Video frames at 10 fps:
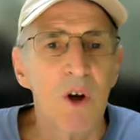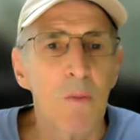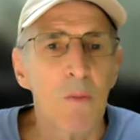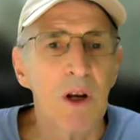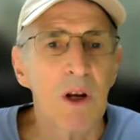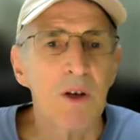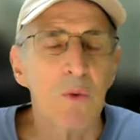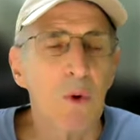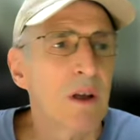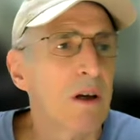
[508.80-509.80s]
nobody's
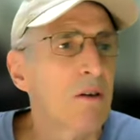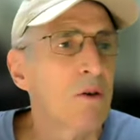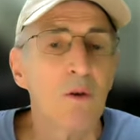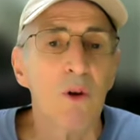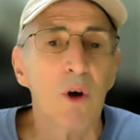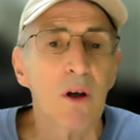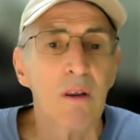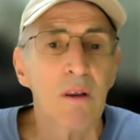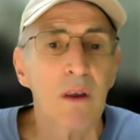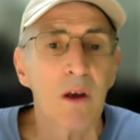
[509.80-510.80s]
willing to look
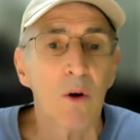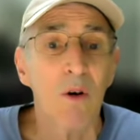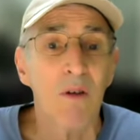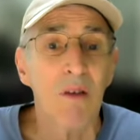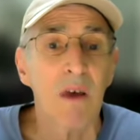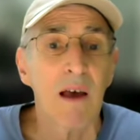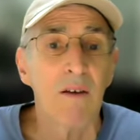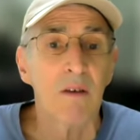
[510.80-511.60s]
at the Earth as